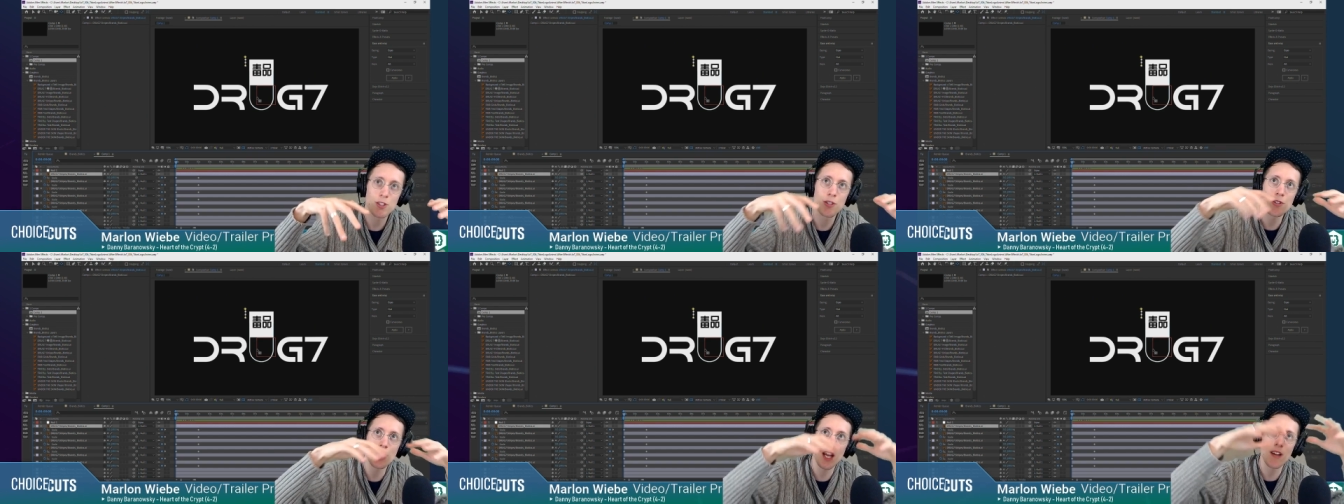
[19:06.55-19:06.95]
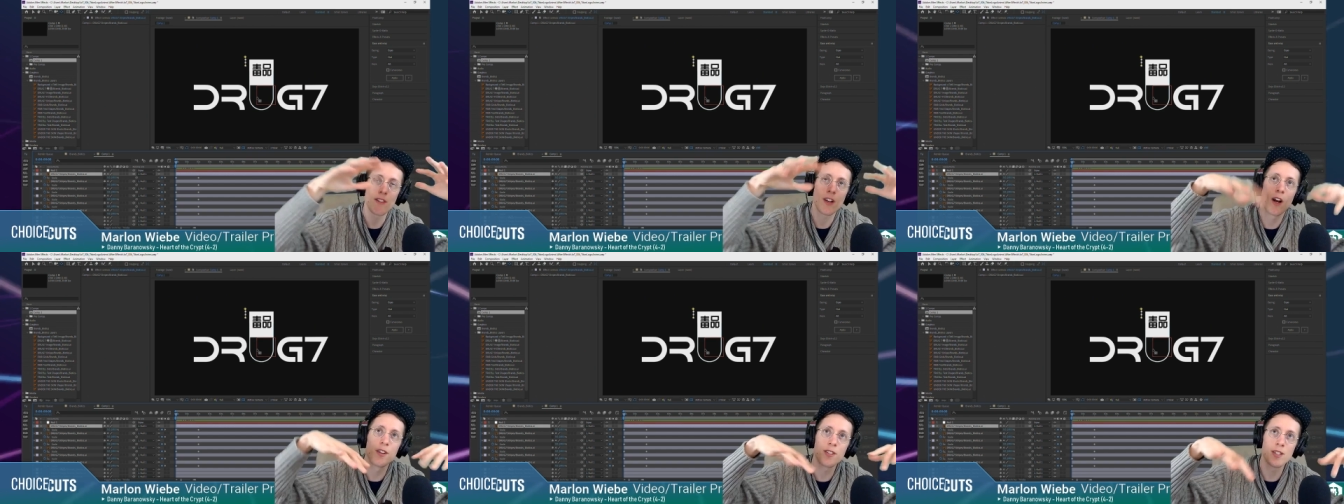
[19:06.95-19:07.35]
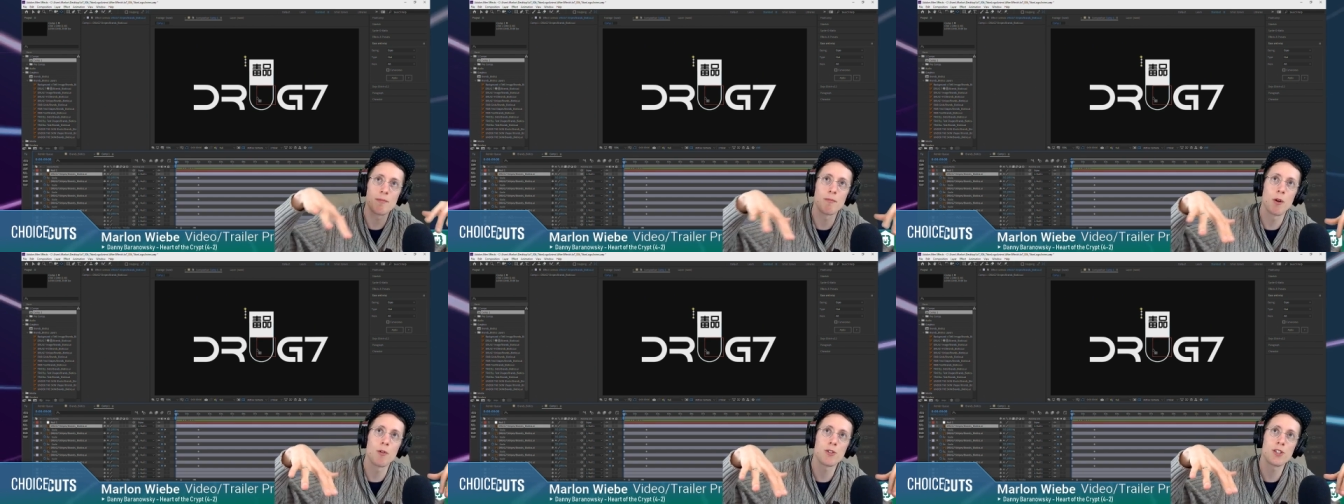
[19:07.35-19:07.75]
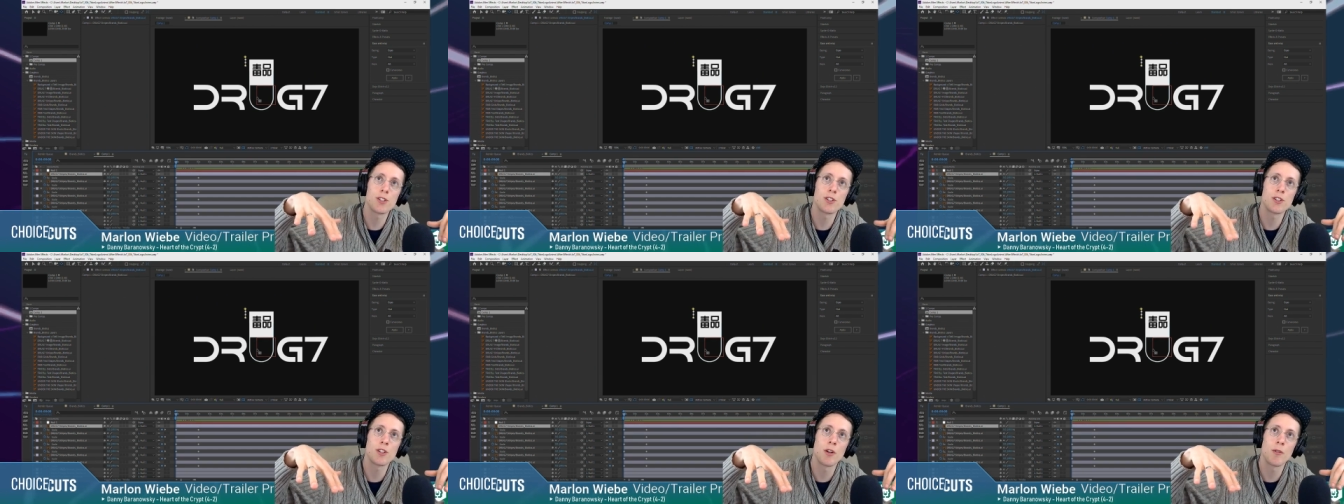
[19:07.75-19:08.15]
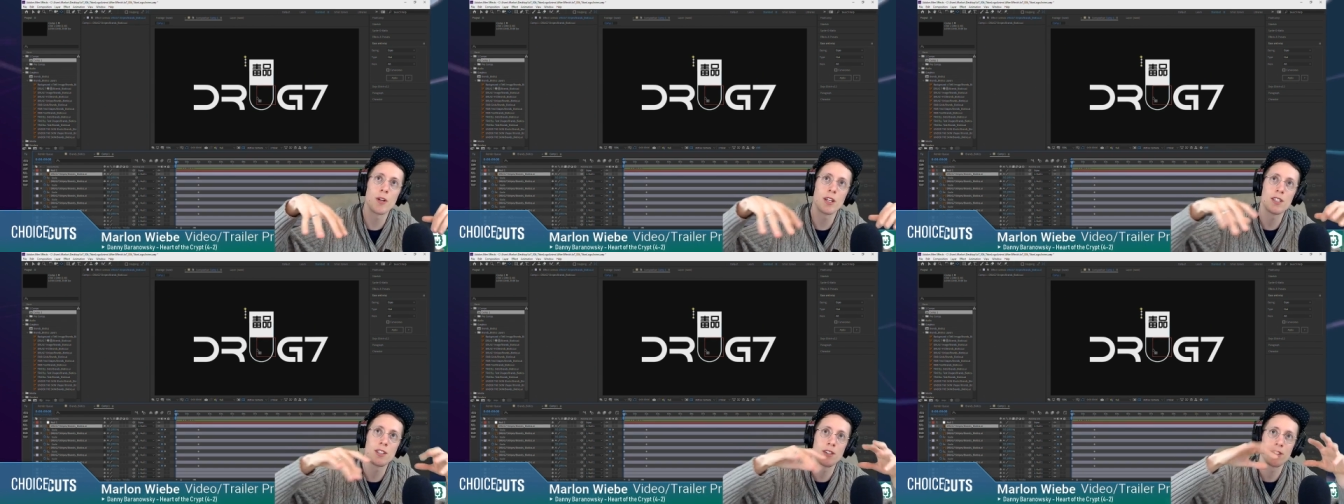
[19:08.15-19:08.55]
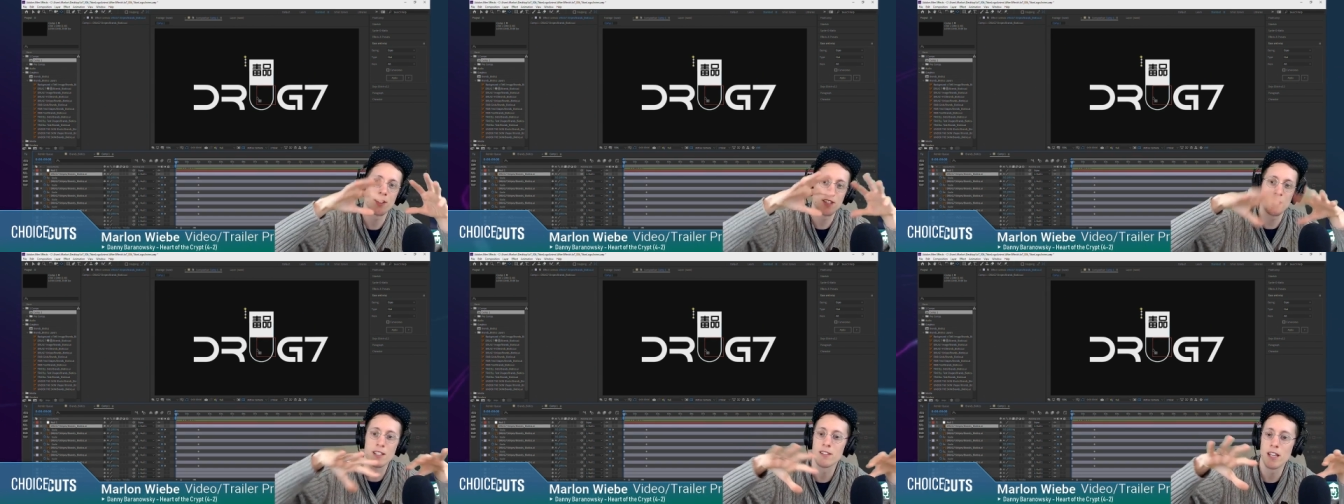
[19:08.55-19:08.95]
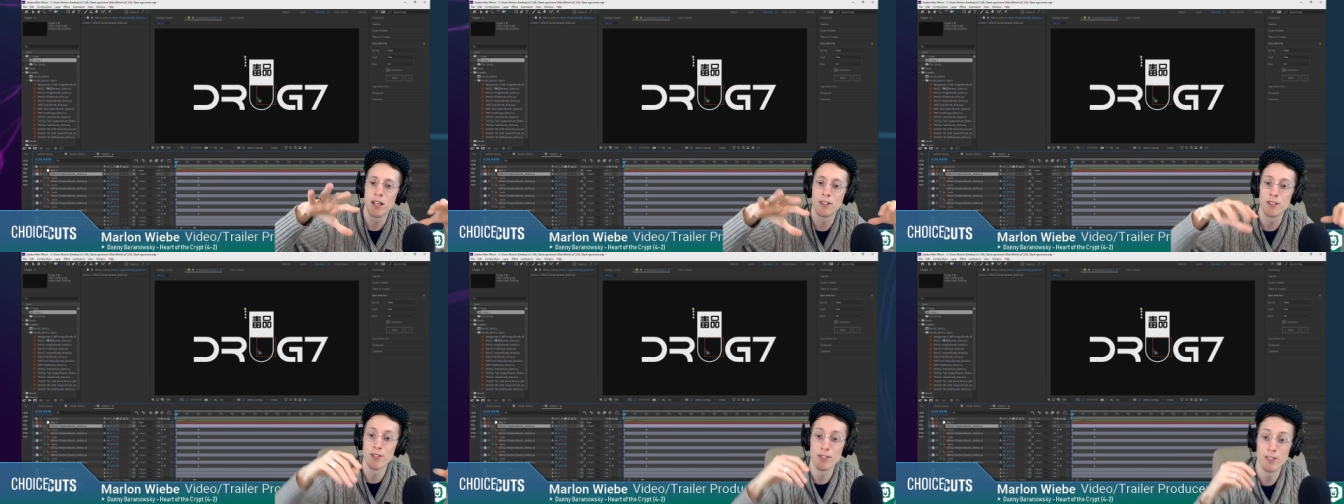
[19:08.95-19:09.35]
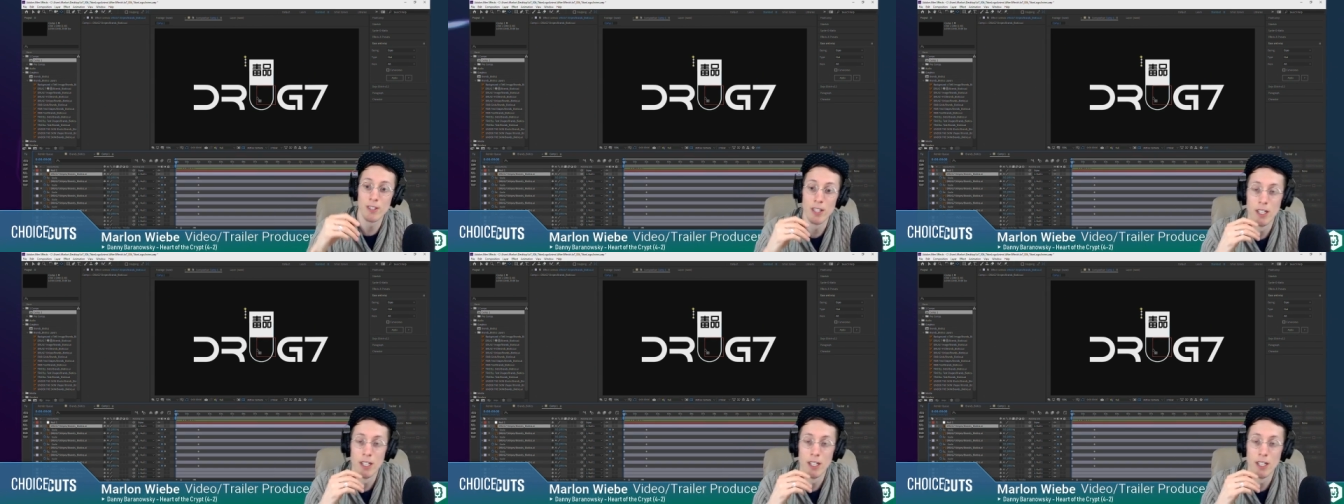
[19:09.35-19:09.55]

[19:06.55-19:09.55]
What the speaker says: Usually have constant motion going until the thing settles.